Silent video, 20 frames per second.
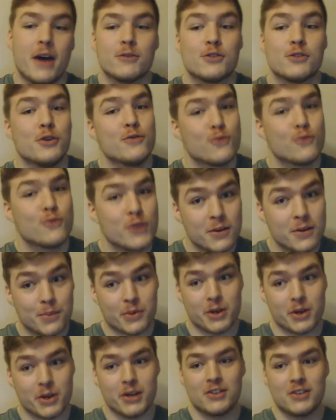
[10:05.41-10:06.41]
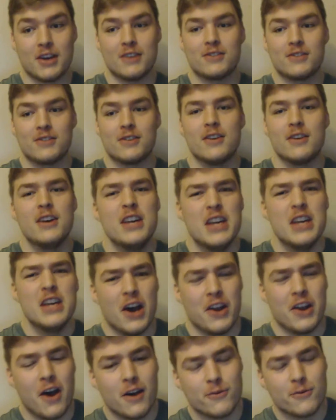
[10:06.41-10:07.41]
I'm sure he'd really appreciate it,
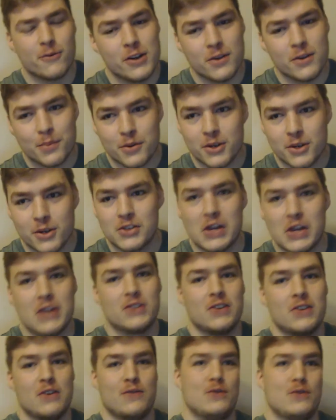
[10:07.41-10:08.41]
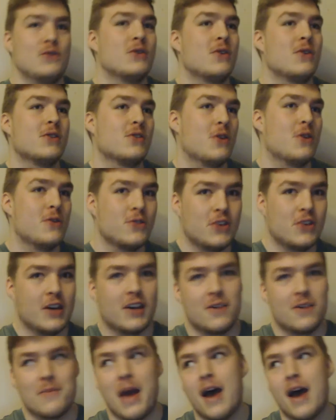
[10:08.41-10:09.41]
and I'd really appreciate it if you guys go and
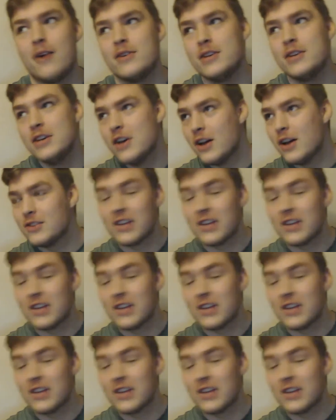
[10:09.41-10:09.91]
check him out